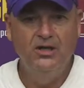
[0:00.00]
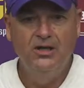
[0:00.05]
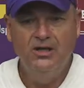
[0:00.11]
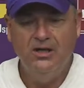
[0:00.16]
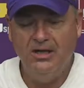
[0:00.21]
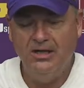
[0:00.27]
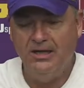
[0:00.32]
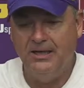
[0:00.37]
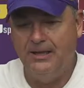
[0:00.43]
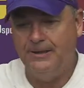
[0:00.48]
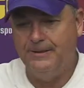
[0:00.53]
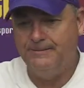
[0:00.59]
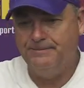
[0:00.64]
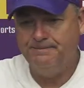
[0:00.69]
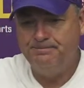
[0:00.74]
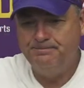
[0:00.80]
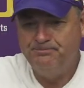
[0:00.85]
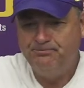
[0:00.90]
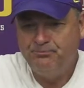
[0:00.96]

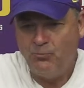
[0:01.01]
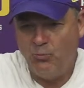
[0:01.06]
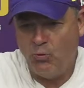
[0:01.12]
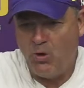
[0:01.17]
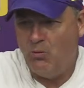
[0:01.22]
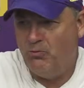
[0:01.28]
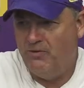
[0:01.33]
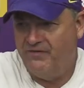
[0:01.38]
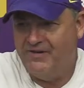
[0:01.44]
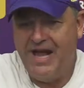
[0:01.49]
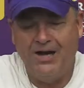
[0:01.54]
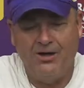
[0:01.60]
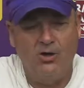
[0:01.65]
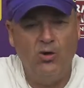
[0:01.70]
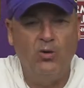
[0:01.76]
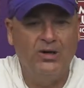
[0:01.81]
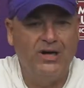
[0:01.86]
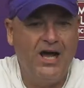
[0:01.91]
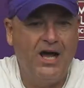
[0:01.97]
um, what we've got
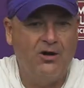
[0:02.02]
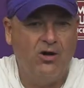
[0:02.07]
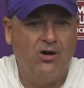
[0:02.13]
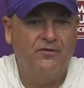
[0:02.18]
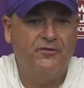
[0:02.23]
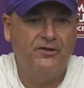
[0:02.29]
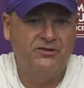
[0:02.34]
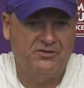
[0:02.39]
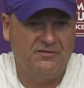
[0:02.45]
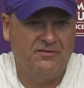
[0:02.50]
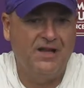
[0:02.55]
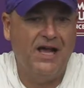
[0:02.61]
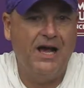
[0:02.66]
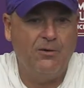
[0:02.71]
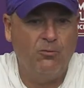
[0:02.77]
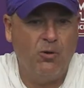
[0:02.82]
going on offensive line